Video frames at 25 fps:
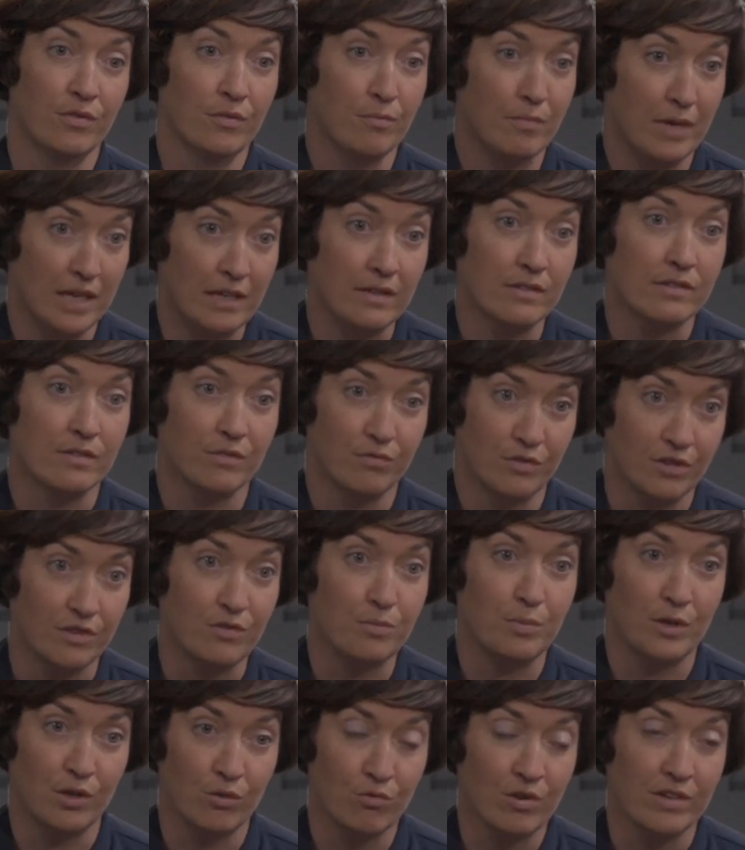means of
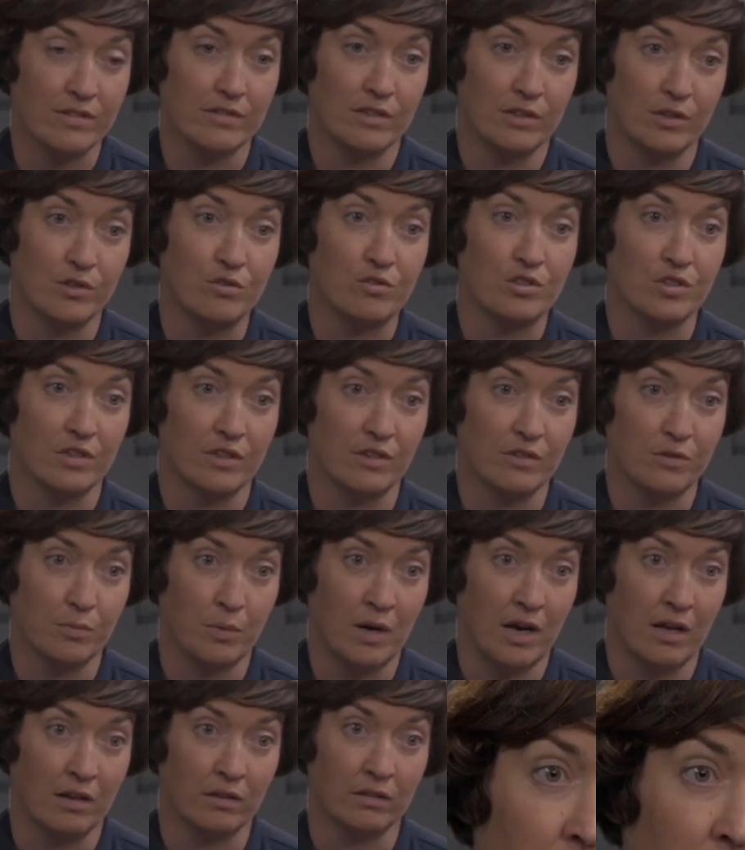dispute resolution as well.